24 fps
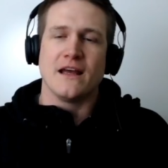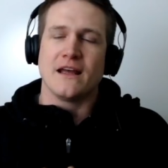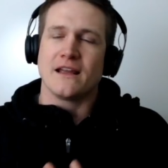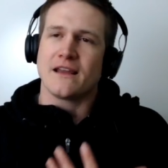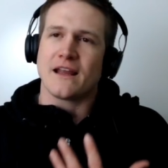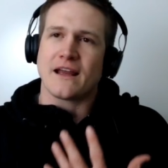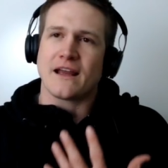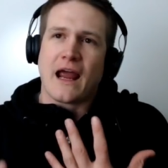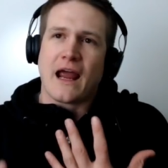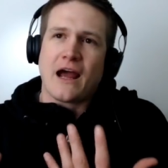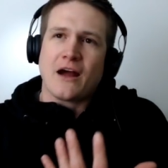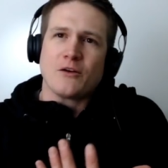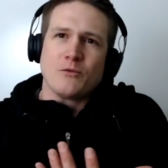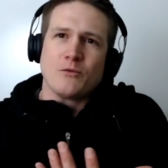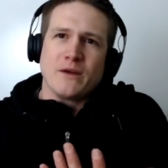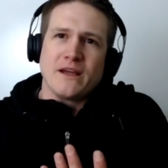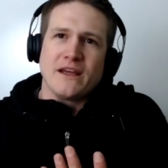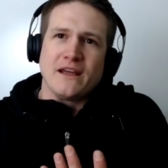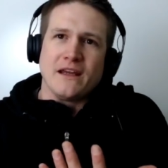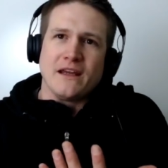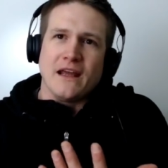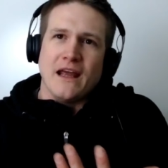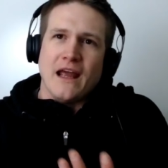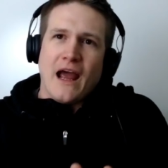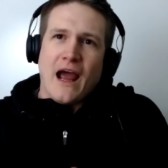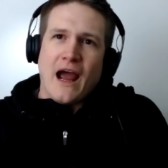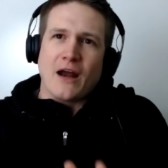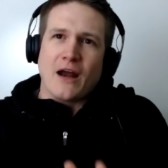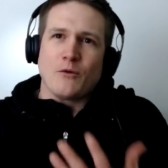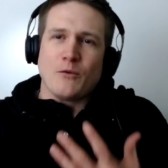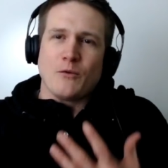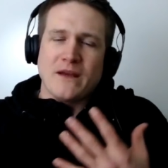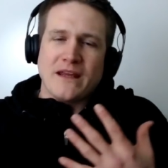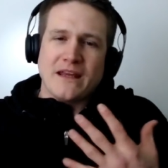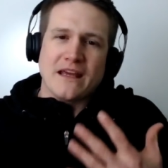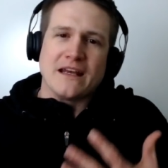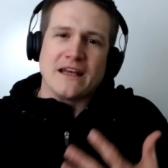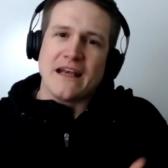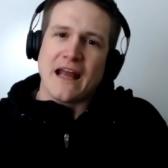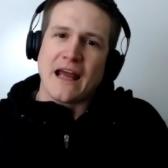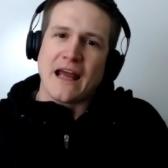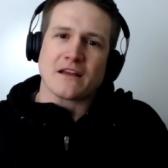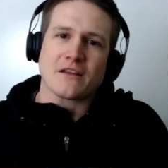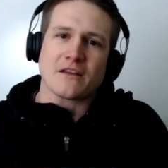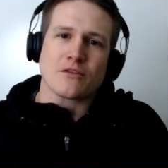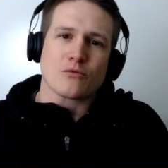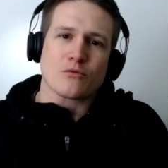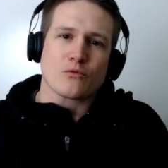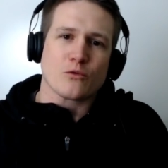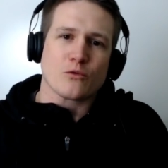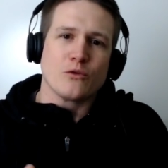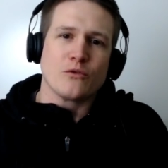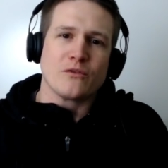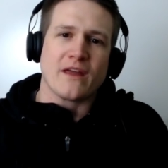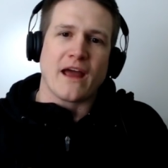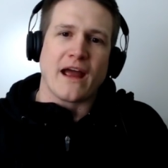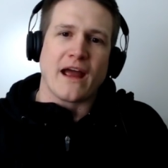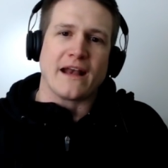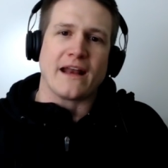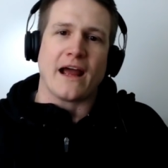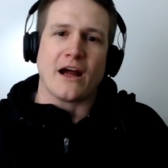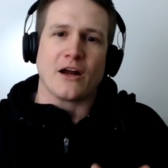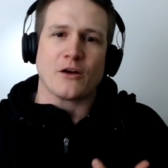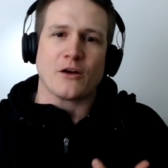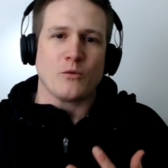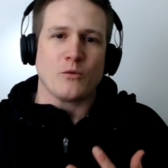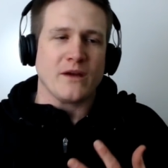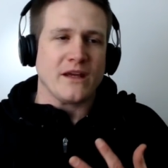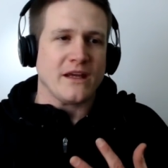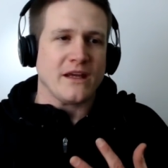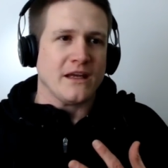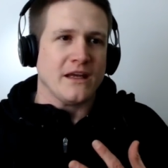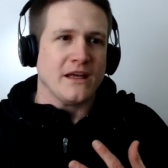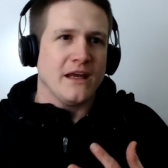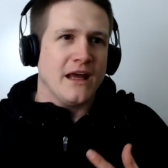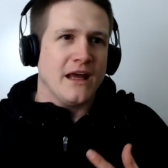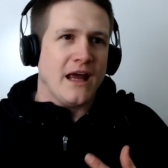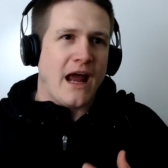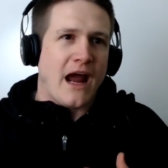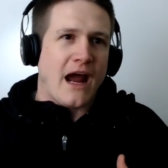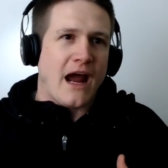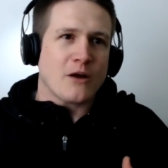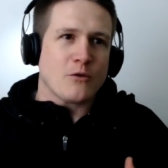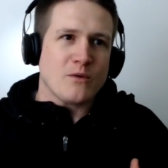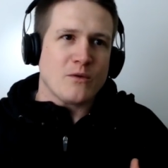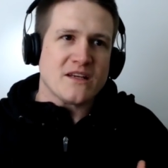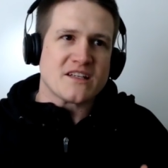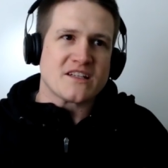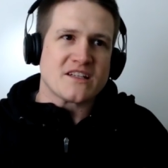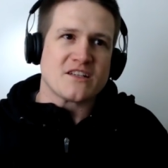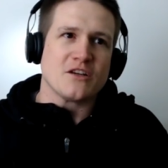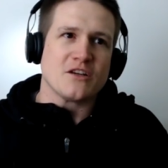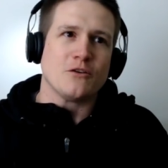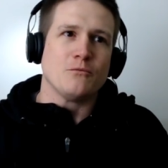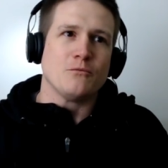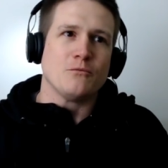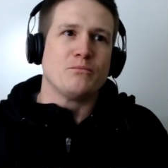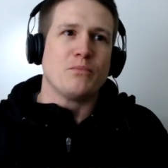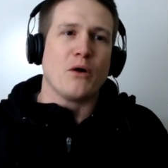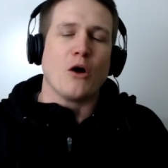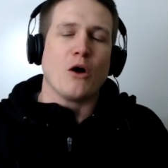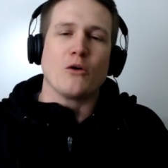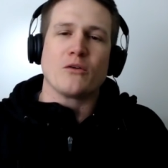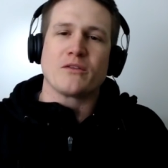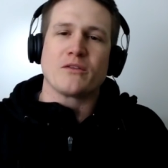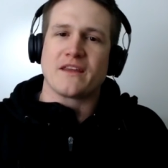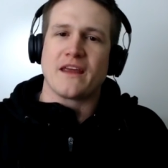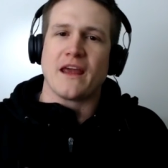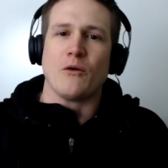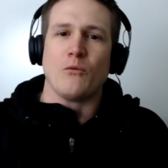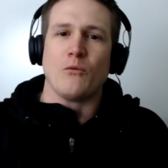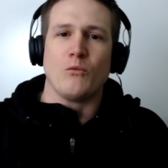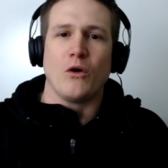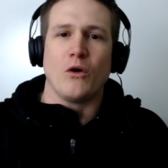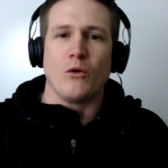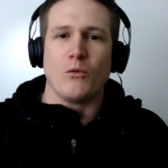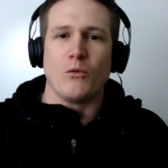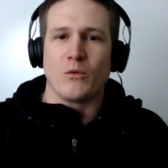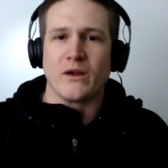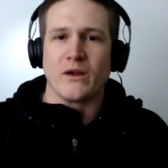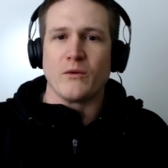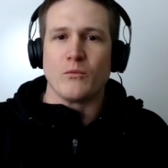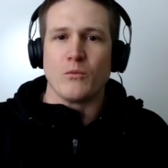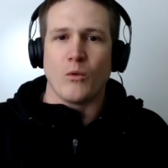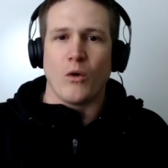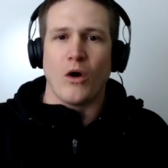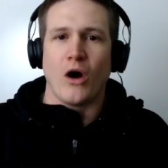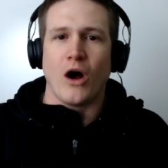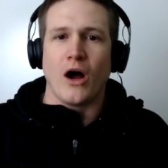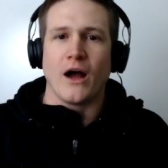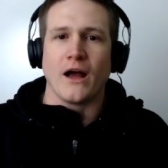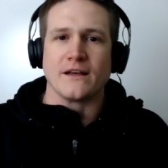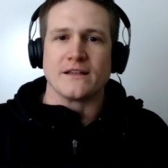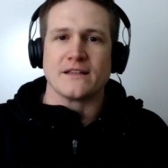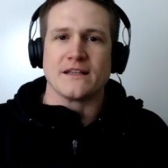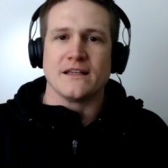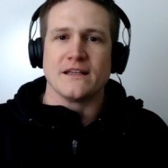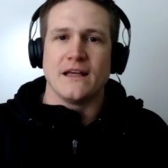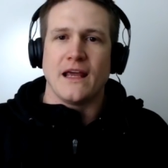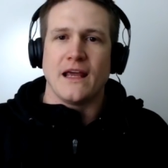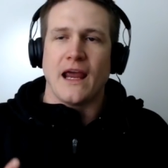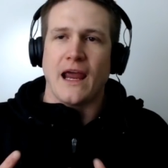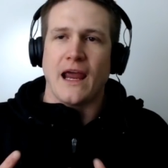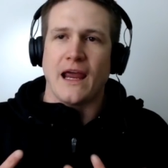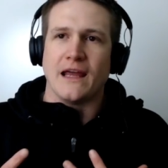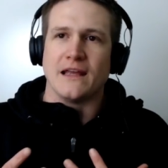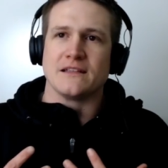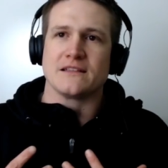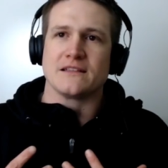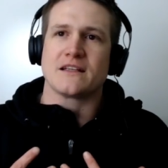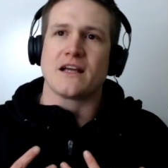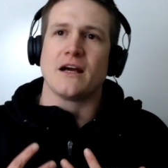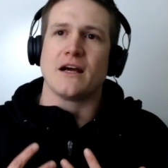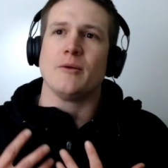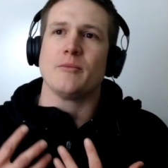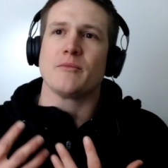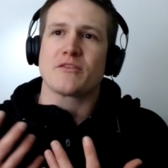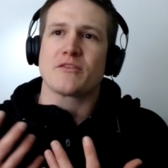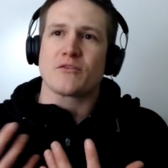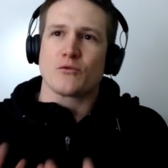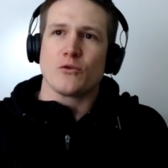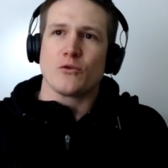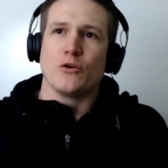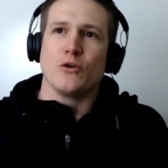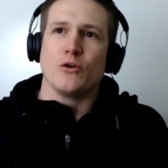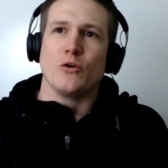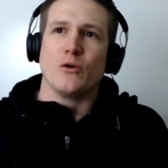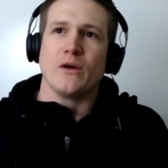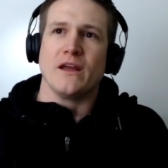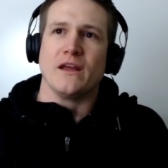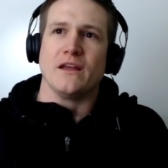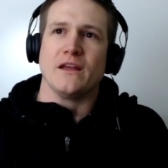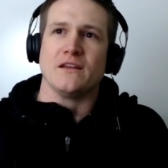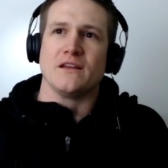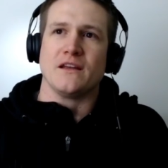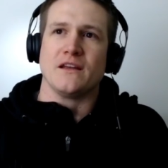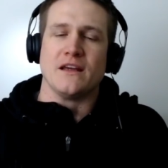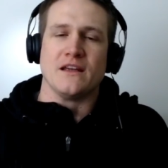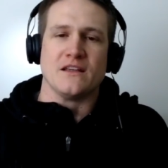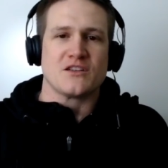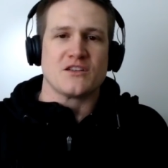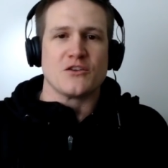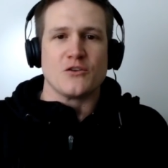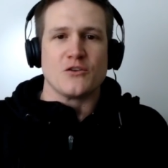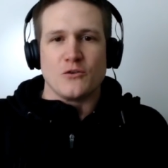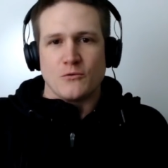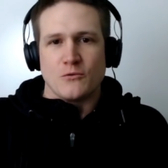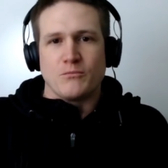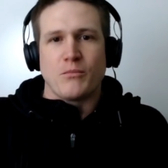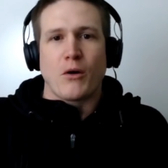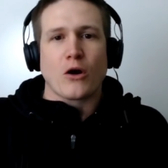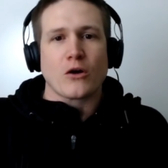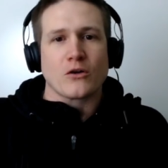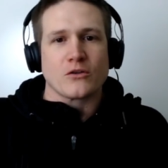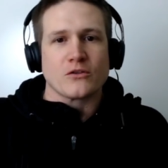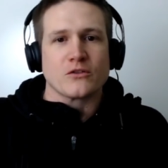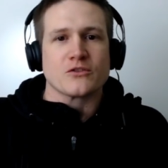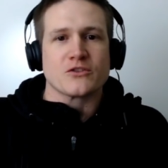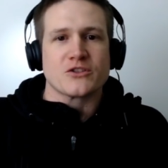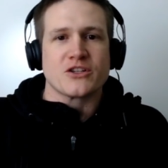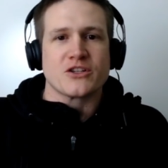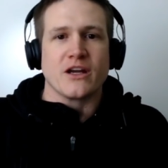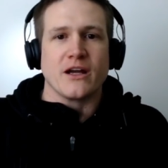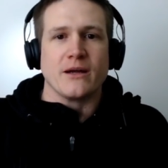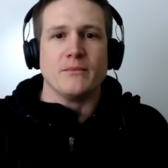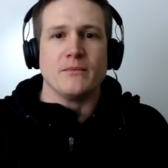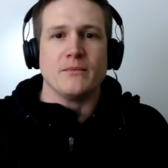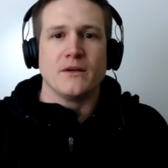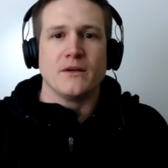like how do we how do we connect through that how do we how do we still both get what we want and come through in into partnership